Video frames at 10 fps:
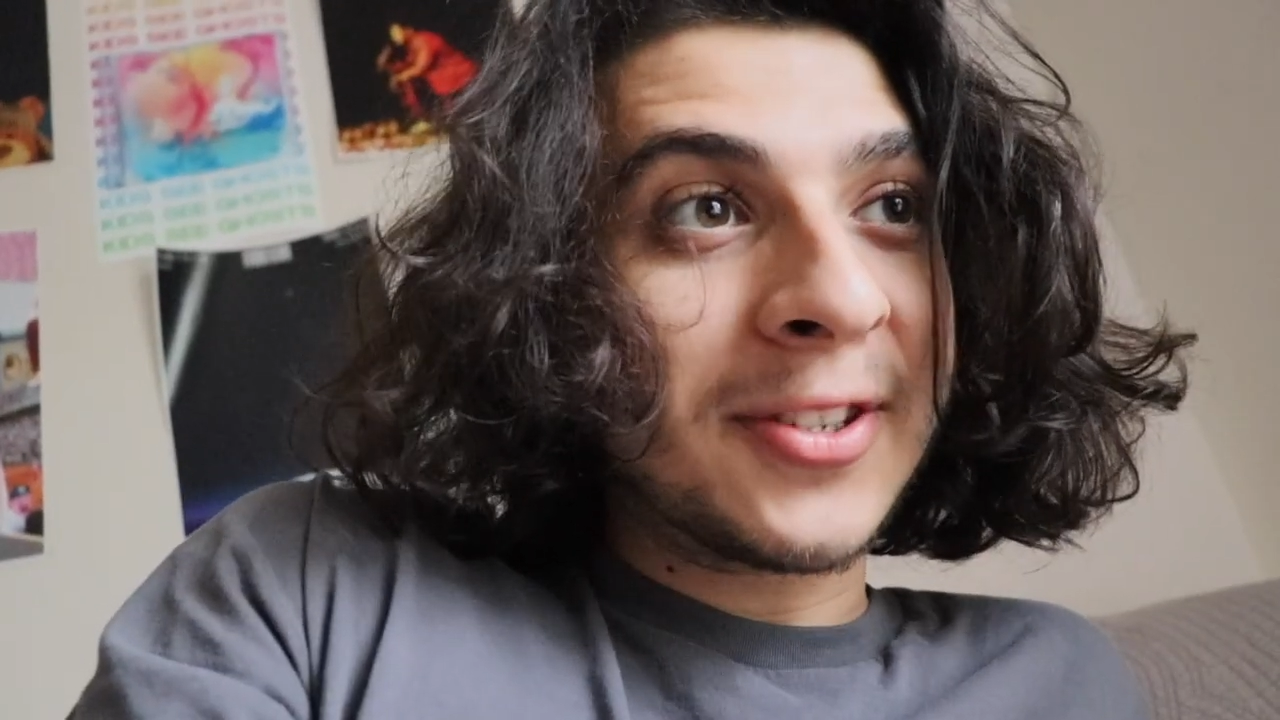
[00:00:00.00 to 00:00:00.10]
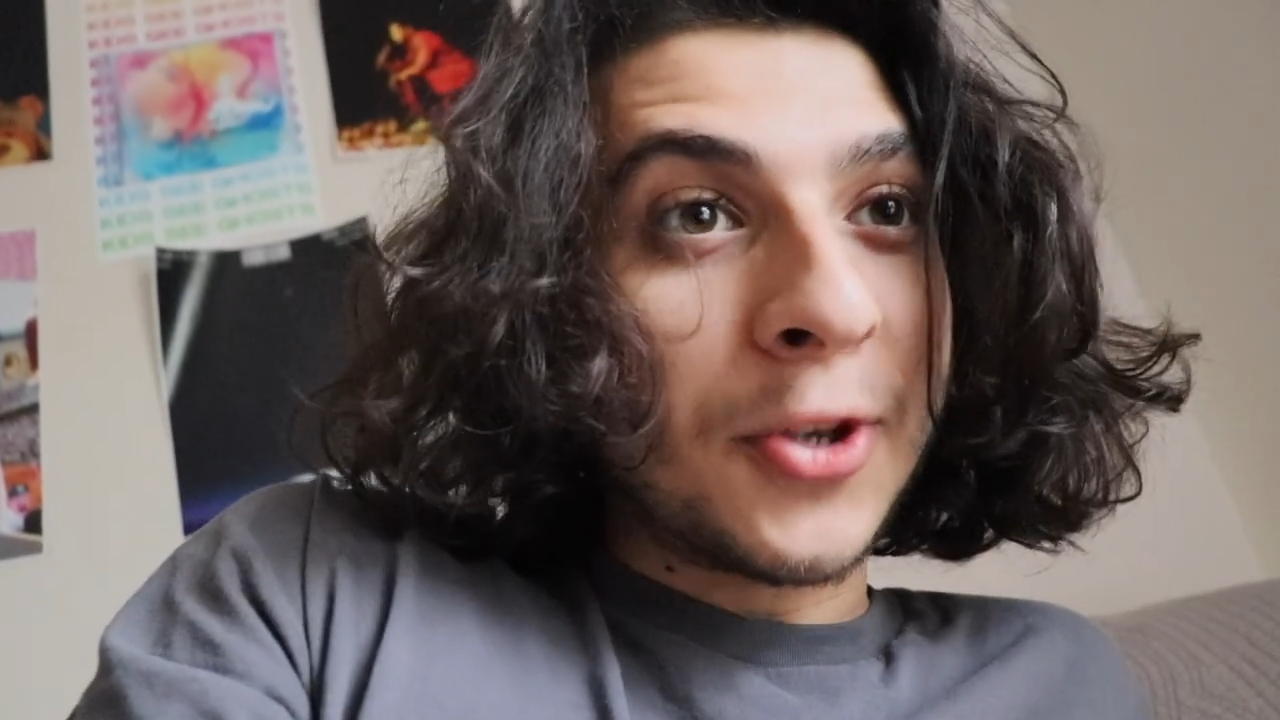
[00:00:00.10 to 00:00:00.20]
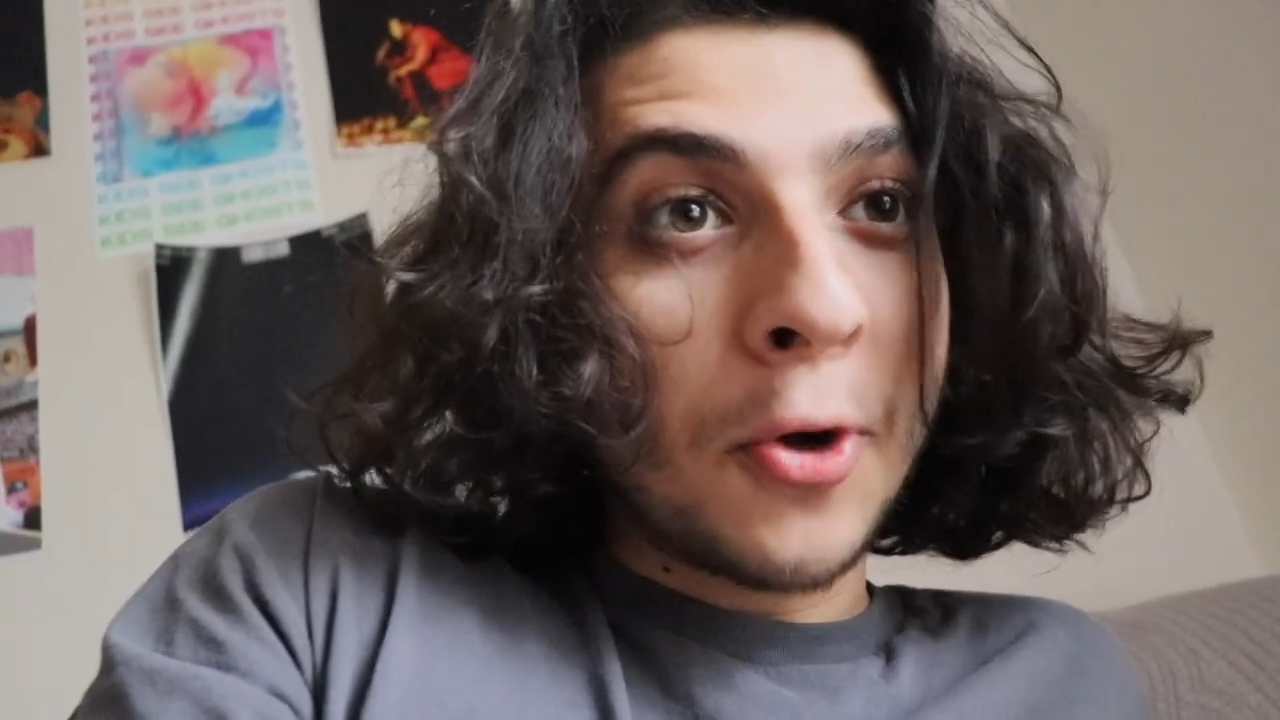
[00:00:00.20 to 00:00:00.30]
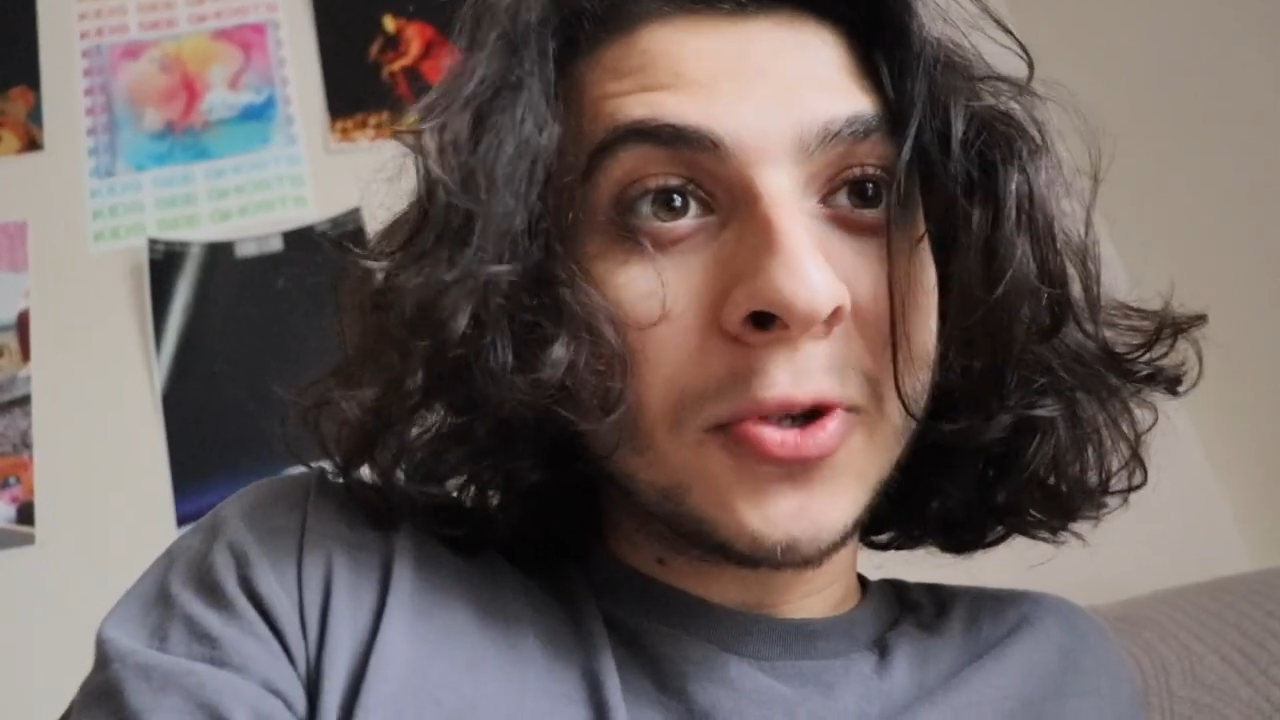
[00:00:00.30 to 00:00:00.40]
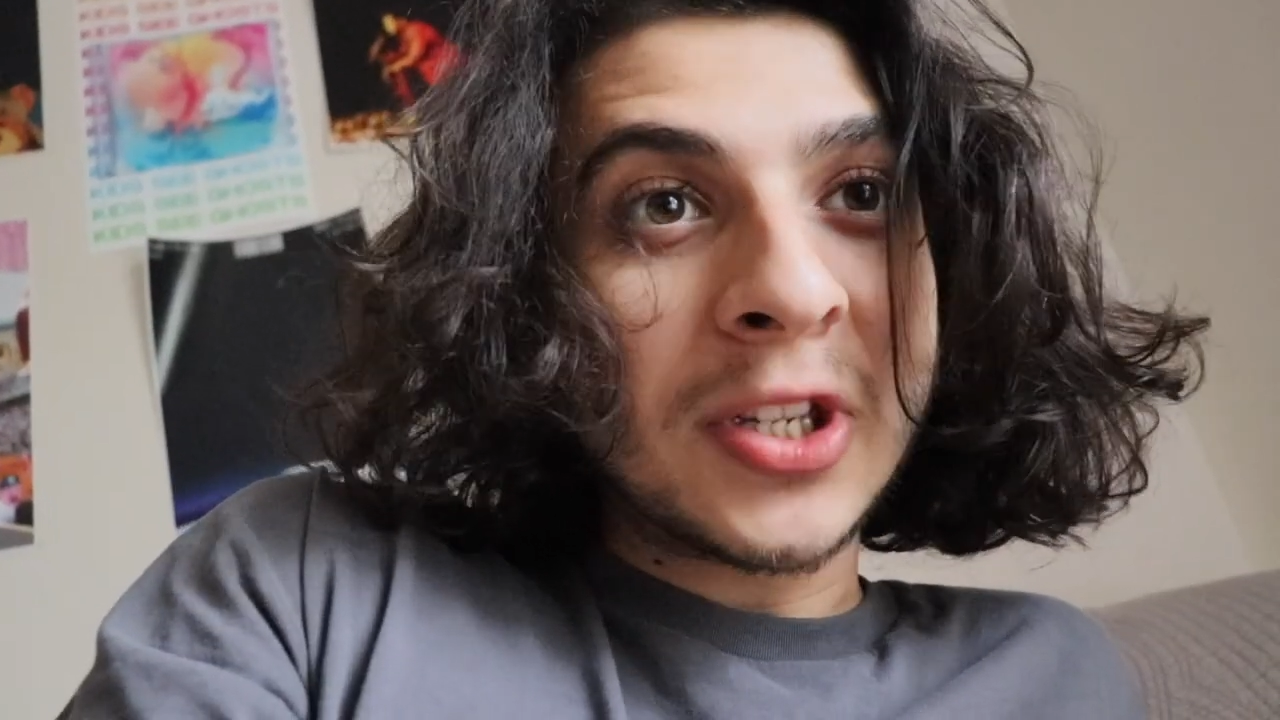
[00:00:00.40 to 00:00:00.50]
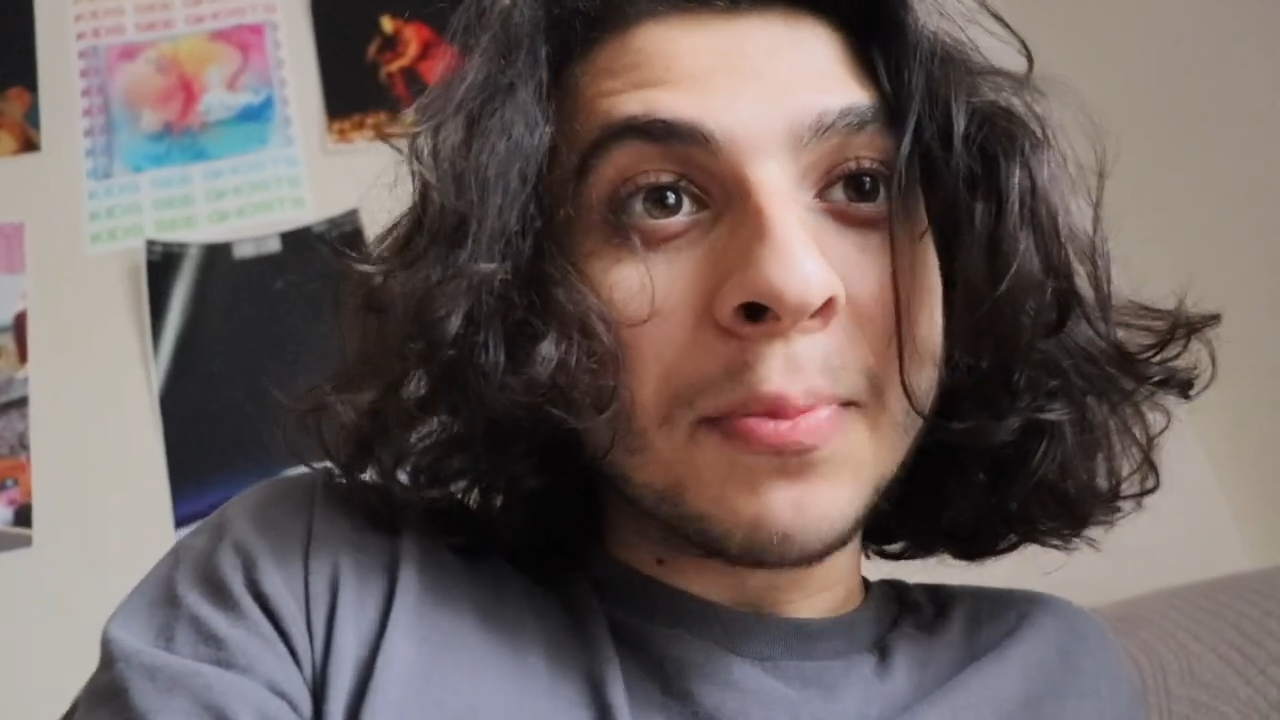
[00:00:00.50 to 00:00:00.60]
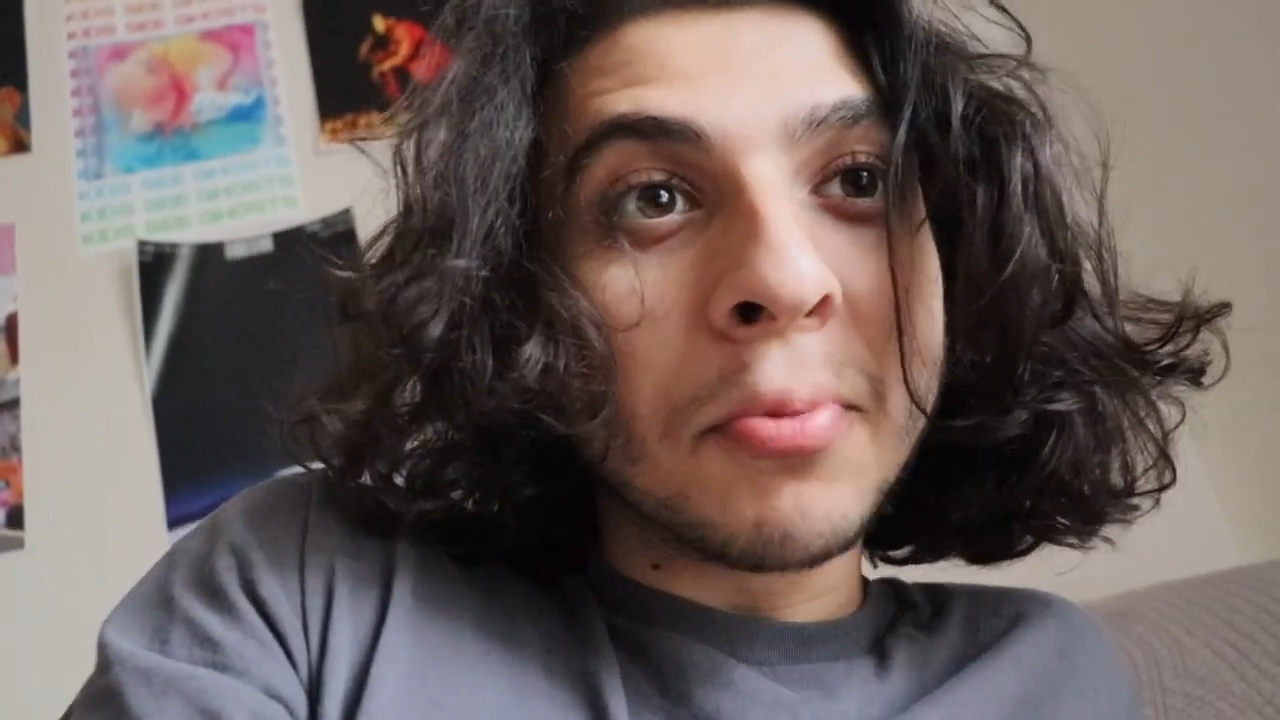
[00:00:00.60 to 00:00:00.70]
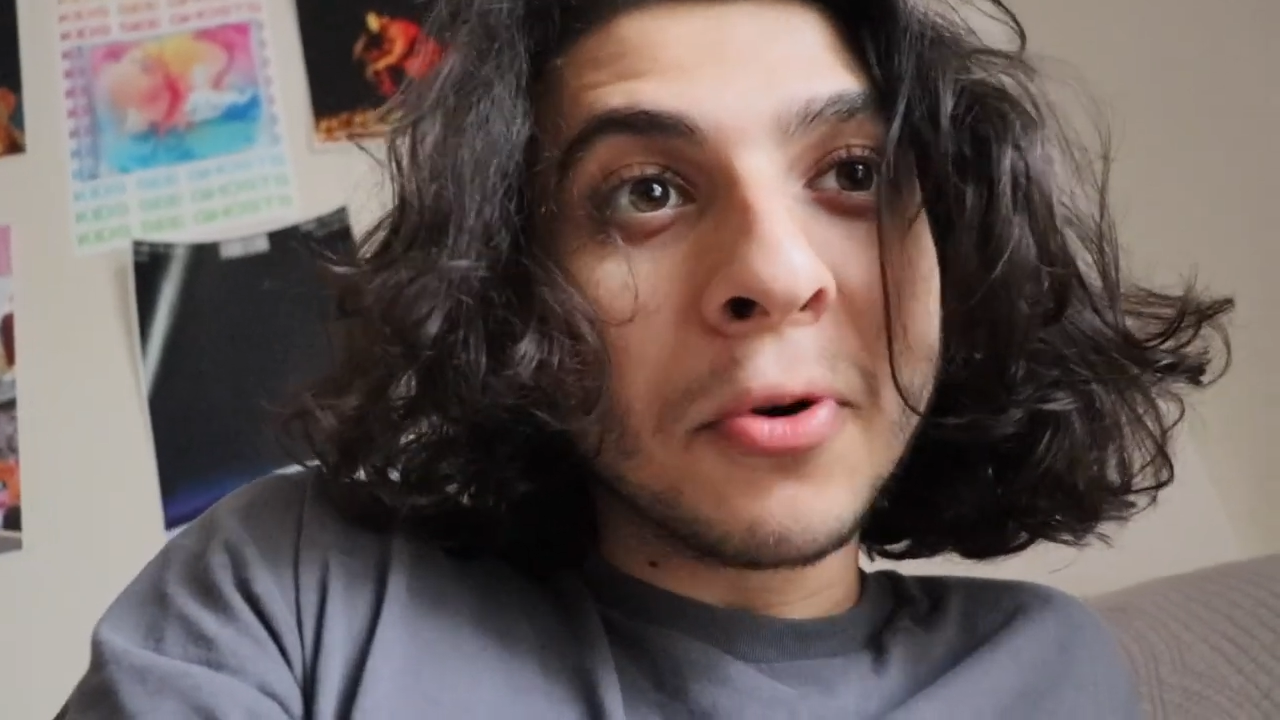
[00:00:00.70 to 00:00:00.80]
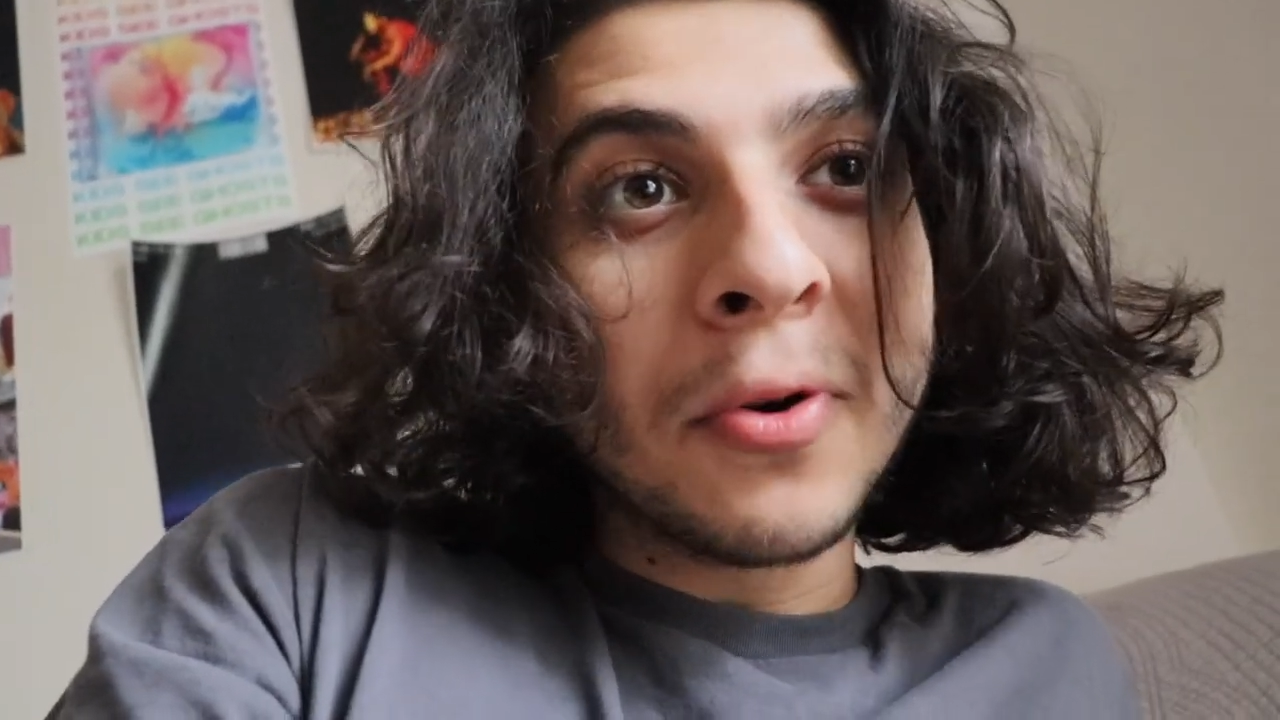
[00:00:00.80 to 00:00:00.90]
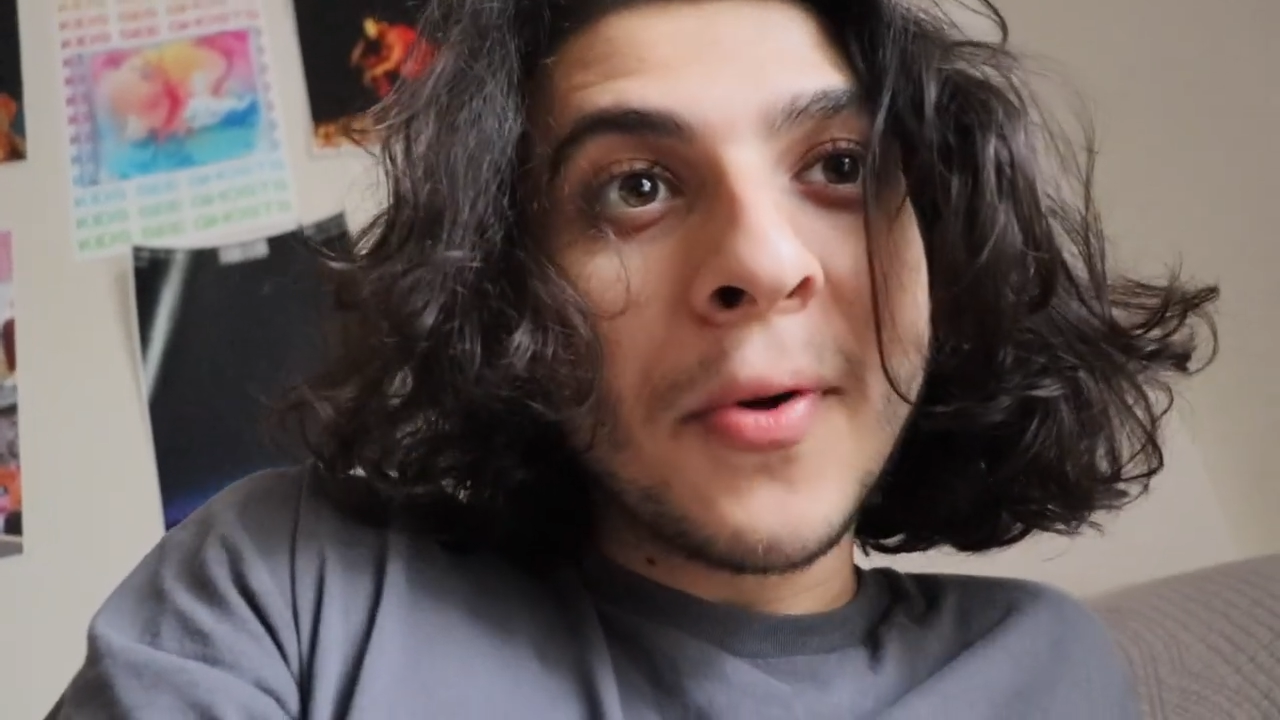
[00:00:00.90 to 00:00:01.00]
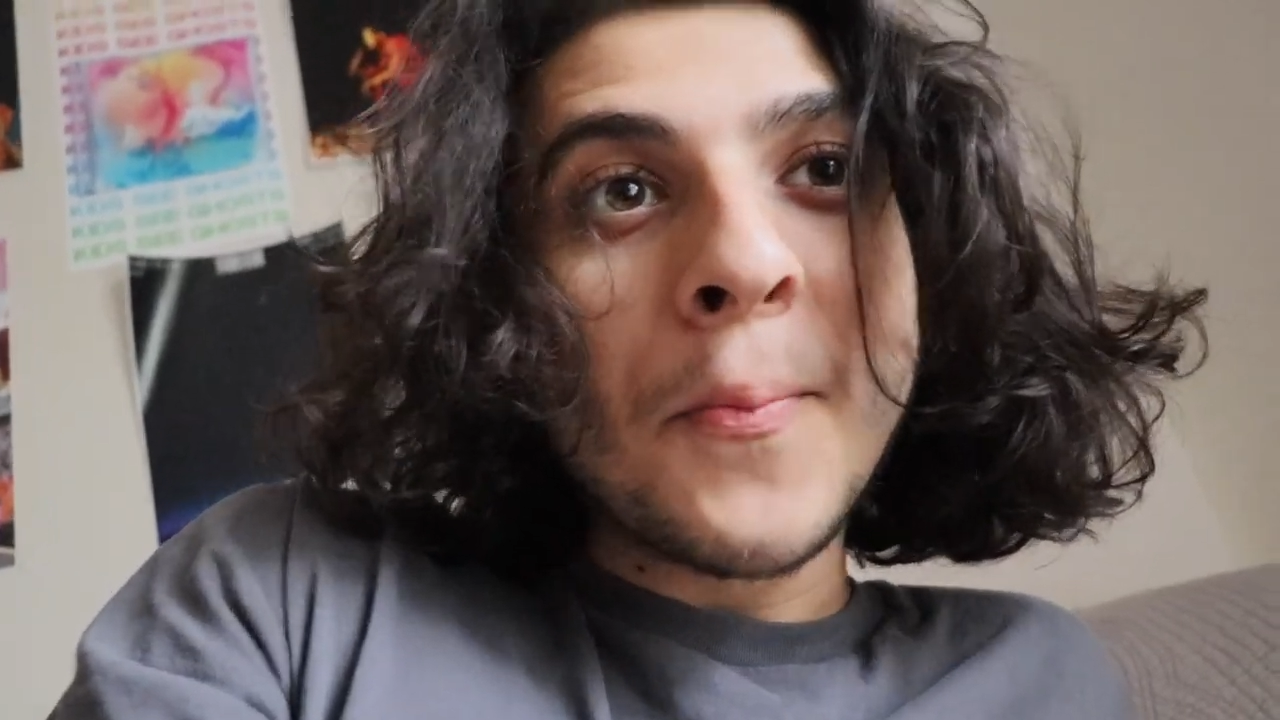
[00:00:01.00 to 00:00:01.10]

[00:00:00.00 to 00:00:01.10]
so simple